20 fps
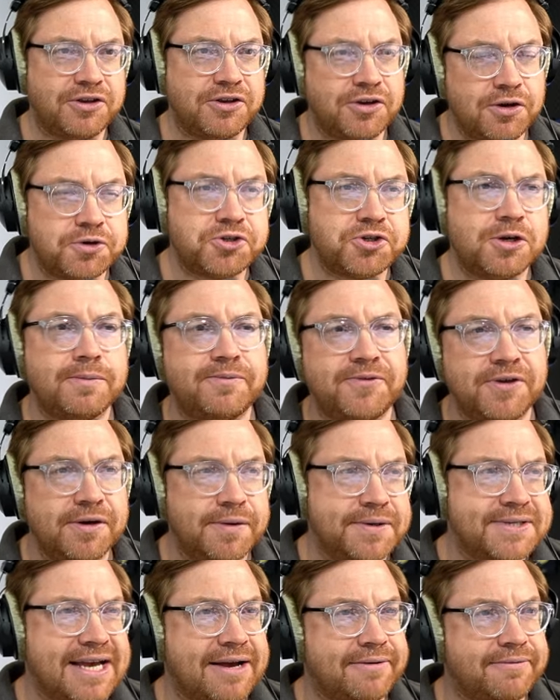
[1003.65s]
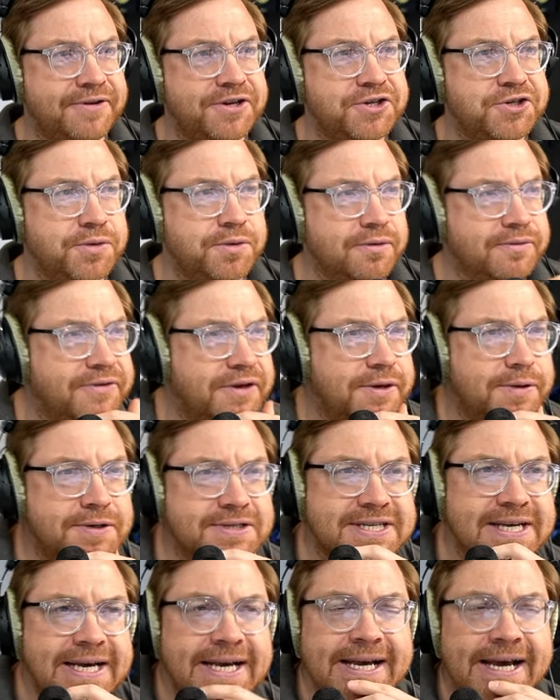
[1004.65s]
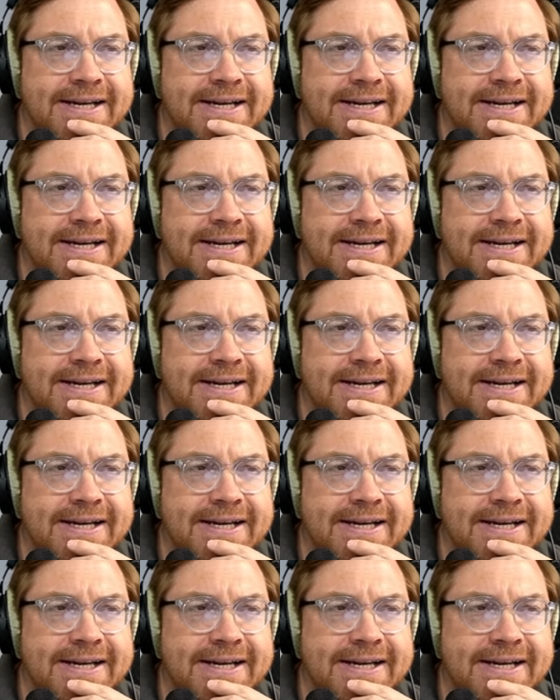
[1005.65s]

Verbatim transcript: YouTube viewers, our visual viewers,